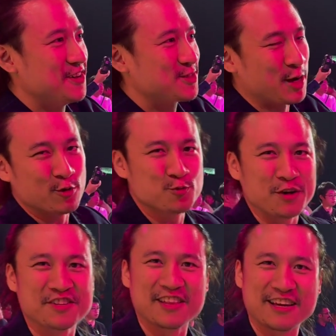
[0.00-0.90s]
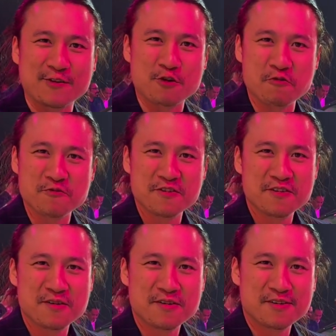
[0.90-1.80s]
So I always wonder, like, if you
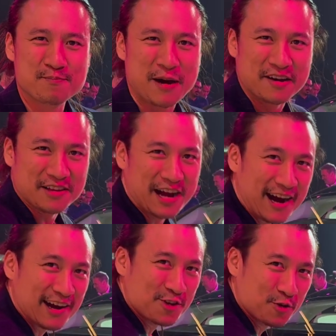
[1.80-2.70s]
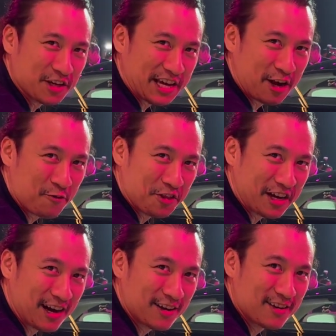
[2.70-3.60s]
park the car and you want to get out from the
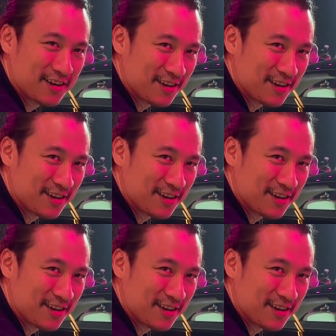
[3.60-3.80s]
car,